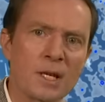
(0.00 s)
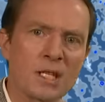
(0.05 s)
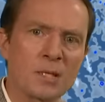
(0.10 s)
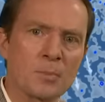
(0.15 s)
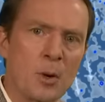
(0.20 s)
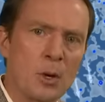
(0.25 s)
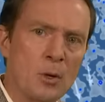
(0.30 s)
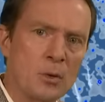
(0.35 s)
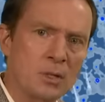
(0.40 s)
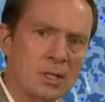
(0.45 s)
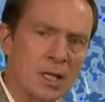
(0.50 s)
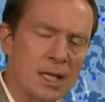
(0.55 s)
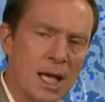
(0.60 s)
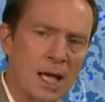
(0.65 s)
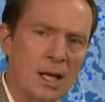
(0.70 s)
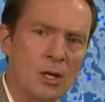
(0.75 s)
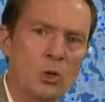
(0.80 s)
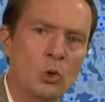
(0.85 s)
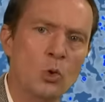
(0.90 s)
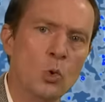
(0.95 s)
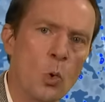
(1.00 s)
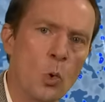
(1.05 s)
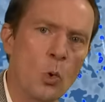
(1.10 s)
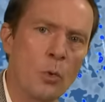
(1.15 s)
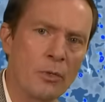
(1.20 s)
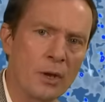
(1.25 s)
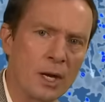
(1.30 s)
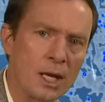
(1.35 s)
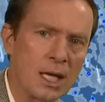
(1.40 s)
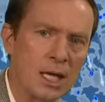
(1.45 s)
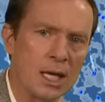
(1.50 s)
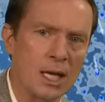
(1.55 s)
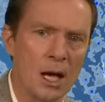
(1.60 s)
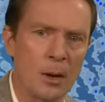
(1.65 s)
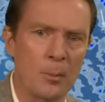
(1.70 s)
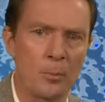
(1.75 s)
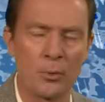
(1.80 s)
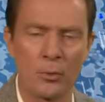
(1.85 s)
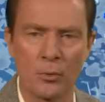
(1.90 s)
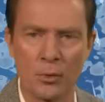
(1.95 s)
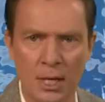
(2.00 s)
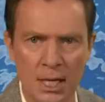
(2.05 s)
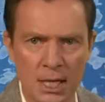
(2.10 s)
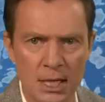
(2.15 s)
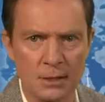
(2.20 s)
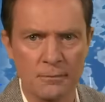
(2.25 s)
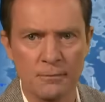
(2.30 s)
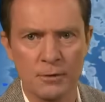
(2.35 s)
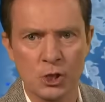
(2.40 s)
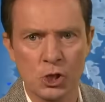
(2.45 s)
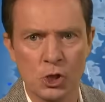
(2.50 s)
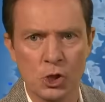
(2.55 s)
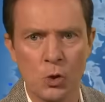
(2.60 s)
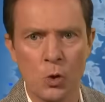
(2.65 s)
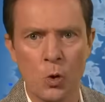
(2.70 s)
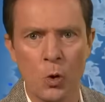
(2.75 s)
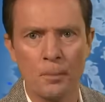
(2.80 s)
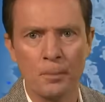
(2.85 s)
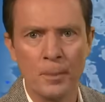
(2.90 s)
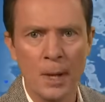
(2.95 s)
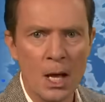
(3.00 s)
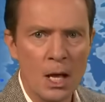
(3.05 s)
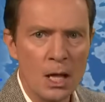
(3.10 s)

exposed to that northerly uh, breeze for sure.